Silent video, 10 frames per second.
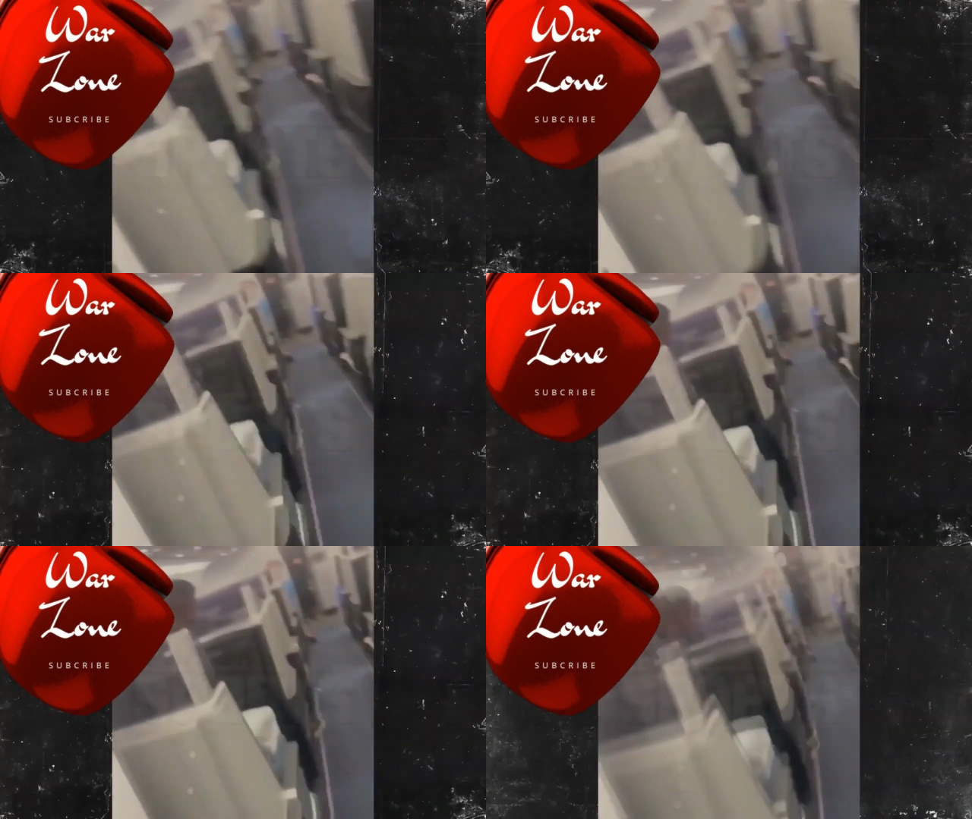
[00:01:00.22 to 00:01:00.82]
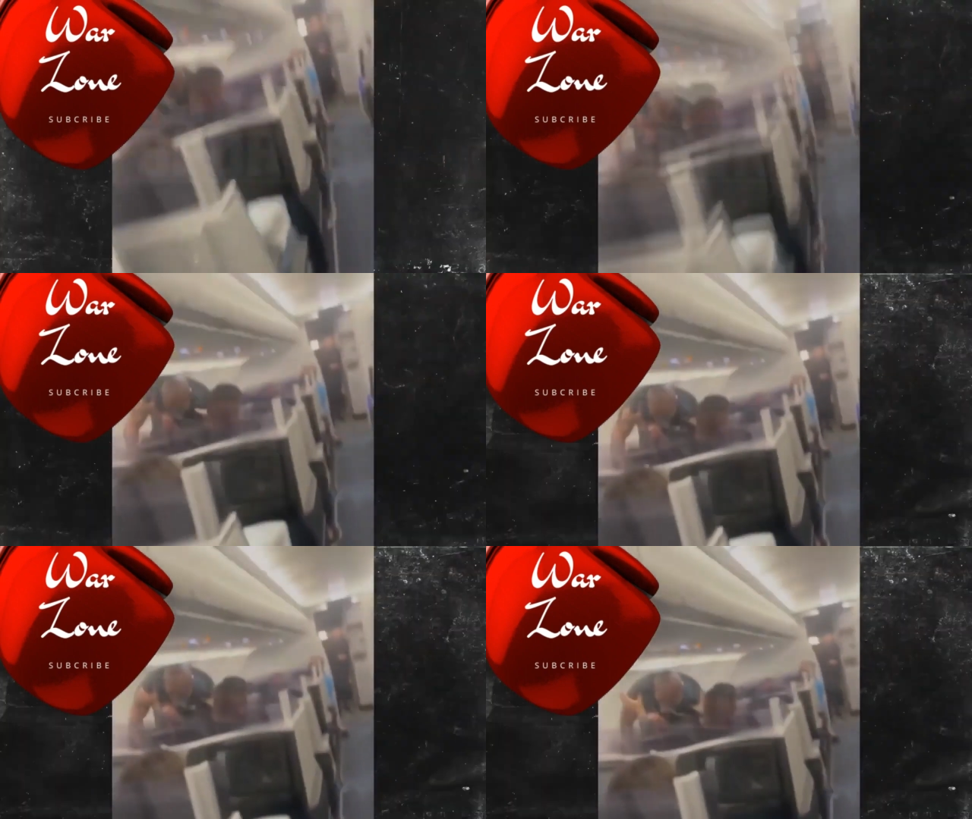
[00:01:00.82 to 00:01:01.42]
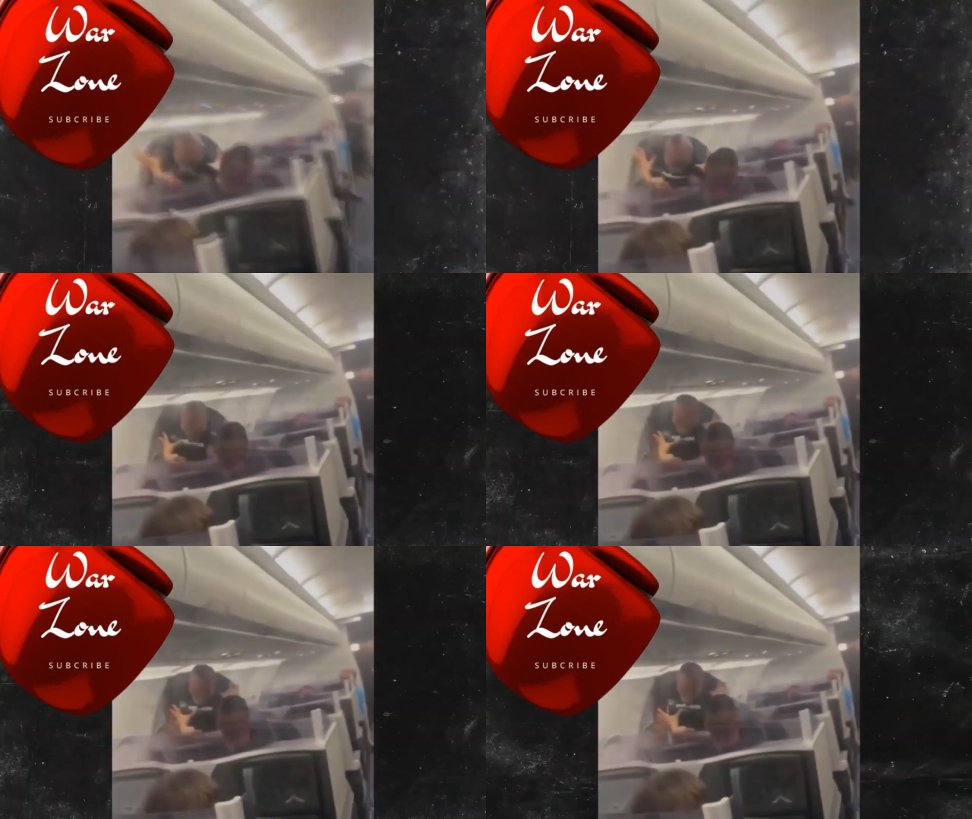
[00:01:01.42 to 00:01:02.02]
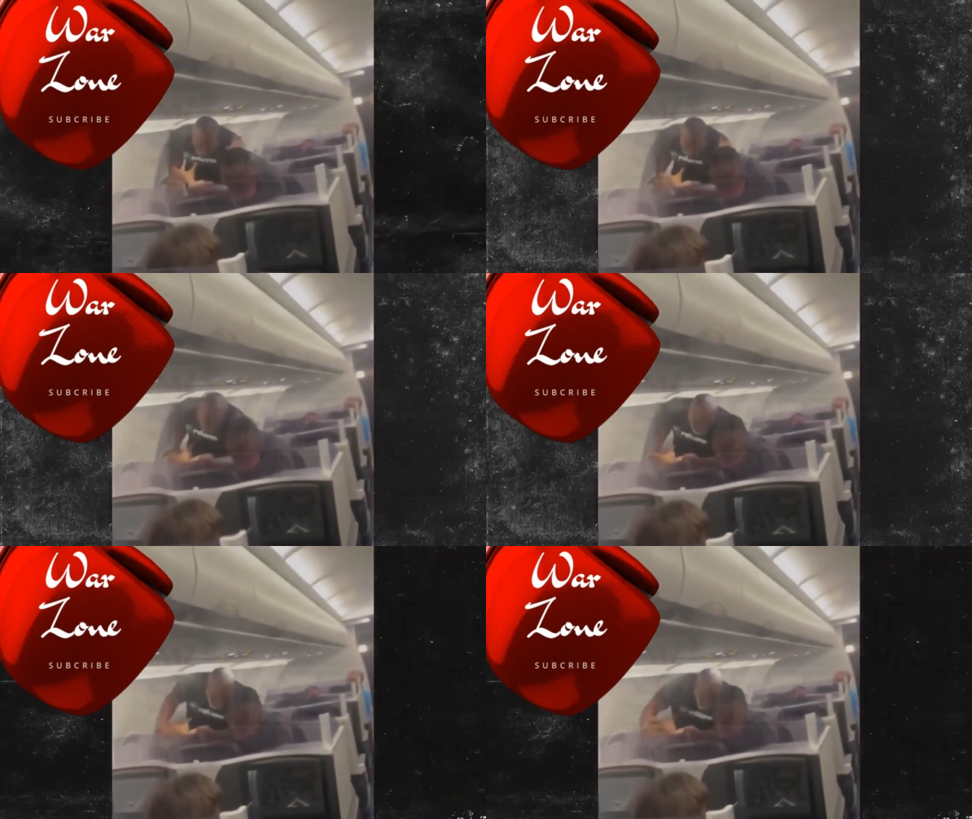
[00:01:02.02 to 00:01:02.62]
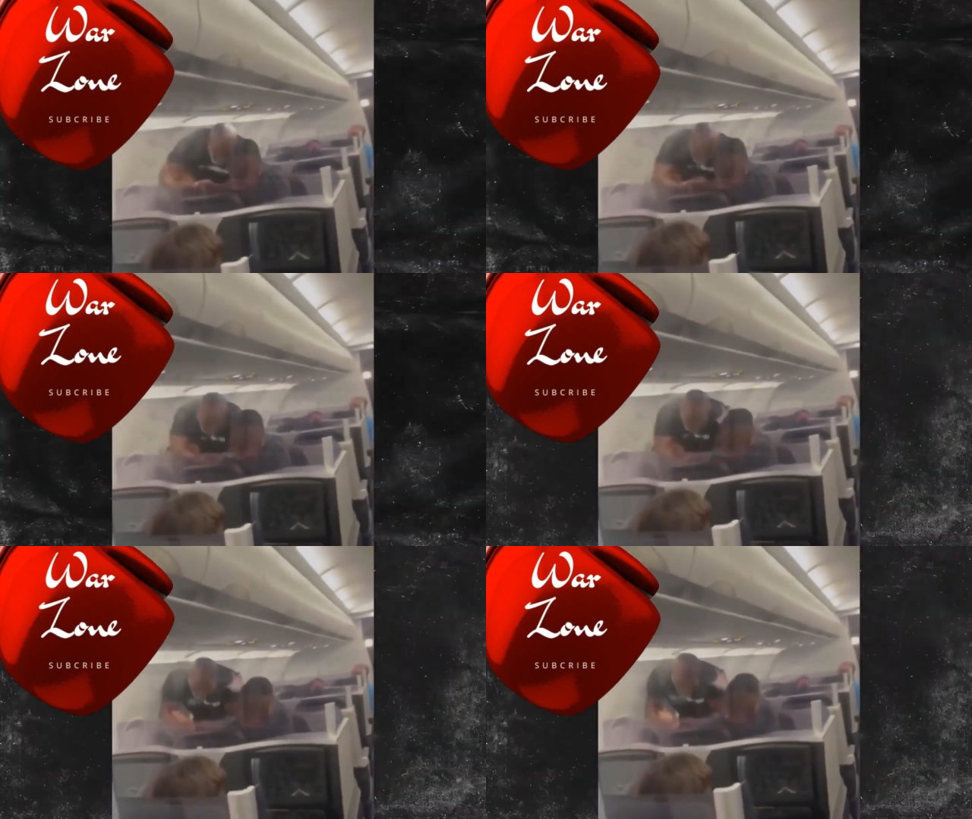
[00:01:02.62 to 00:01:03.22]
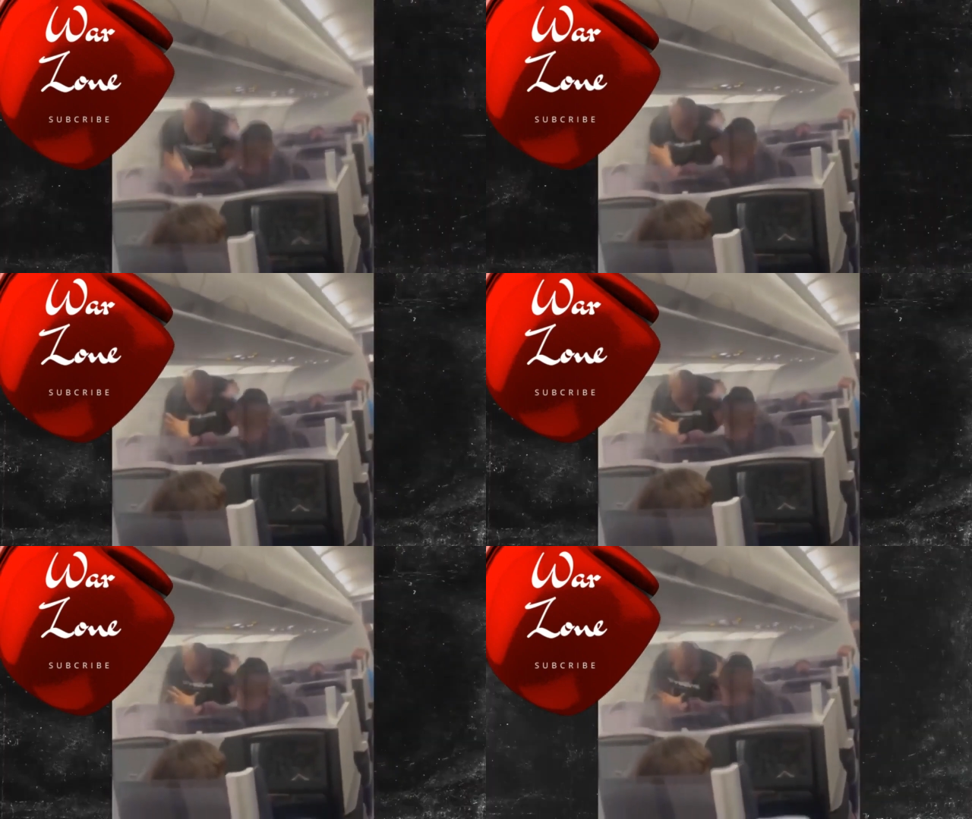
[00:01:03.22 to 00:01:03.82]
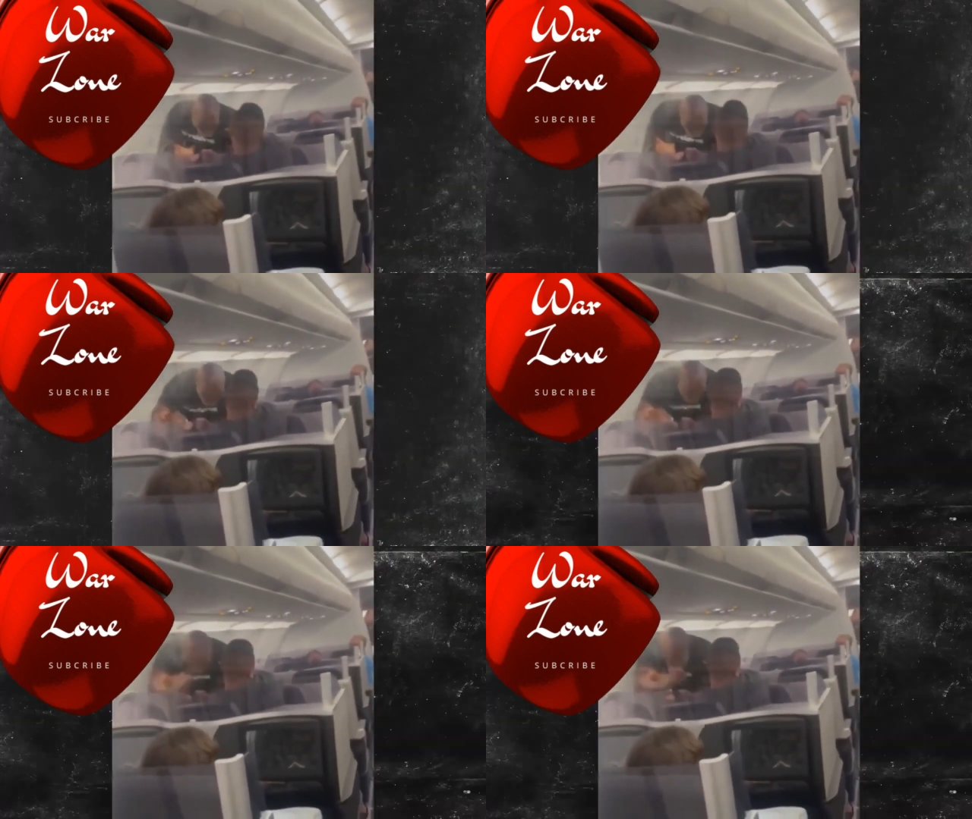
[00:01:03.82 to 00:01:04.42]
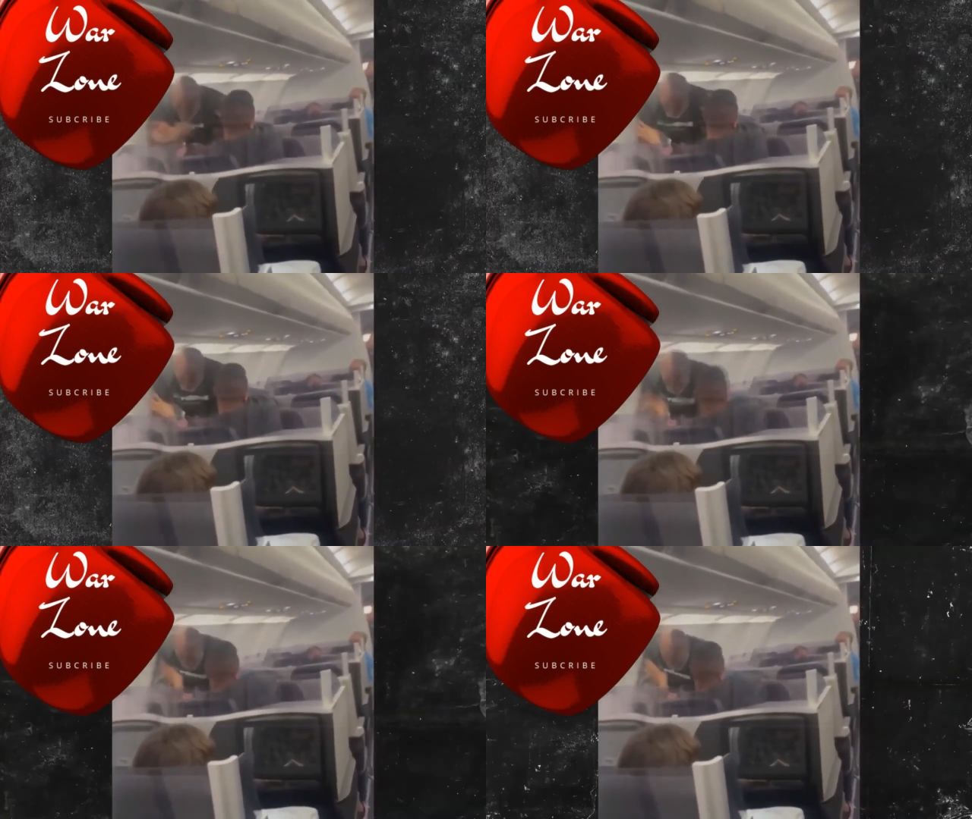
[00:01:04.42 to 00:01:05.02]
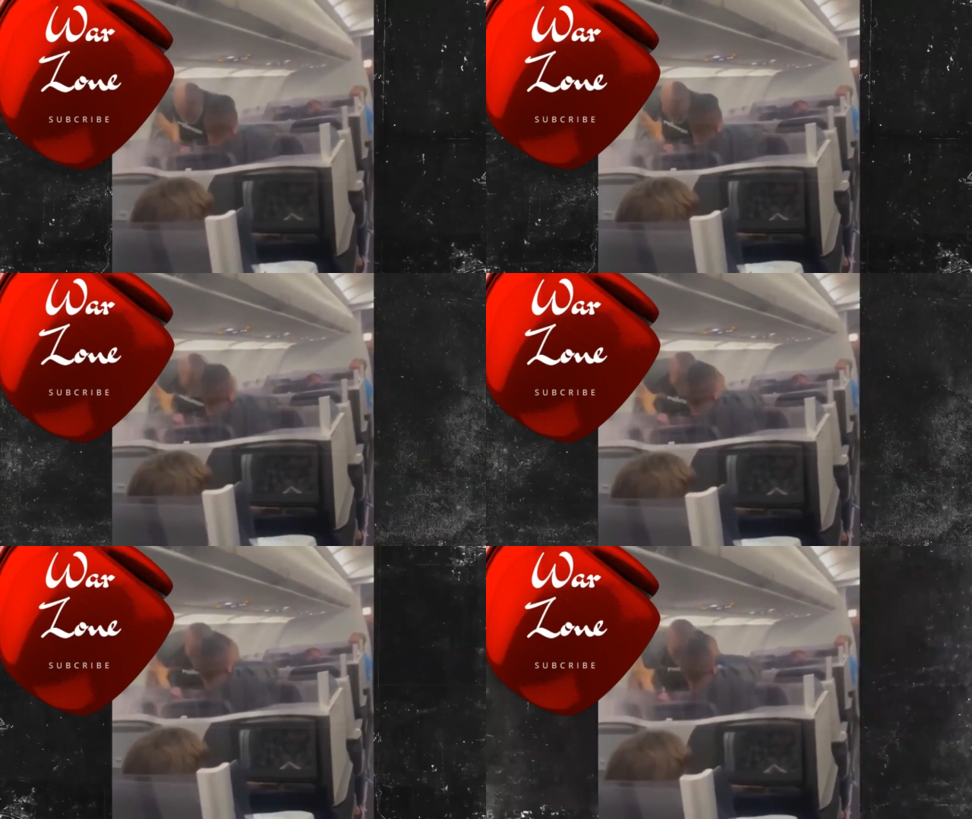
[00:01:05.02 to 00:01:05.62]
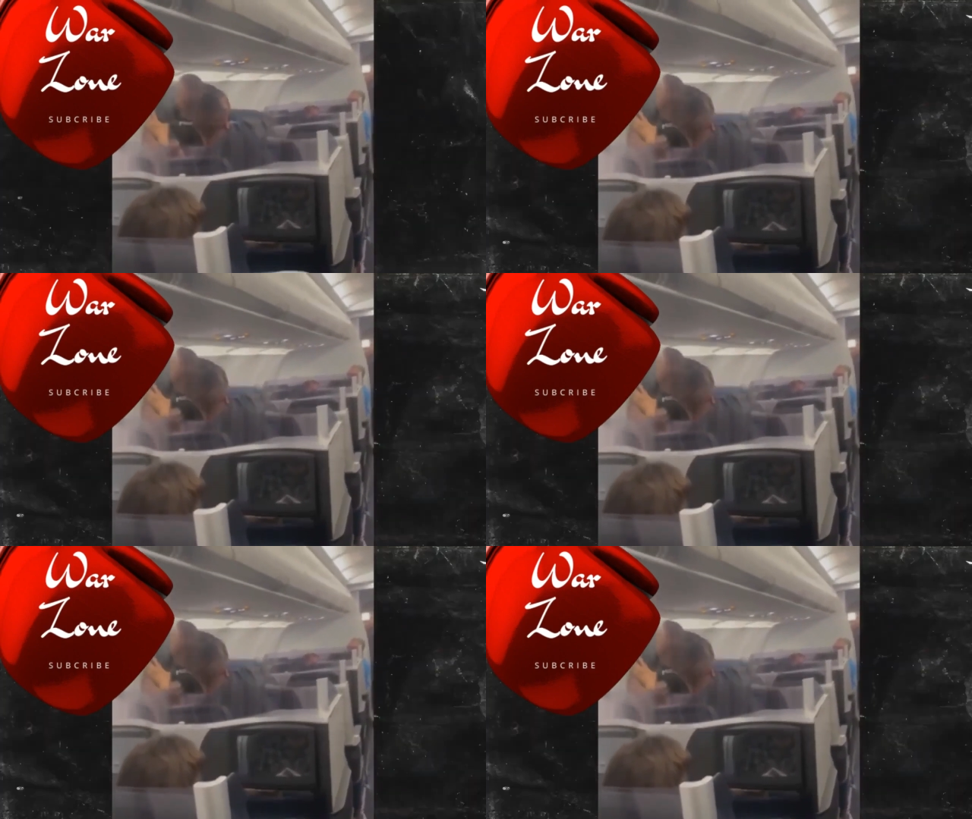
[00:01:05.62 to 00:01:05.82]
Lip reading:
[unreadable: no face in view]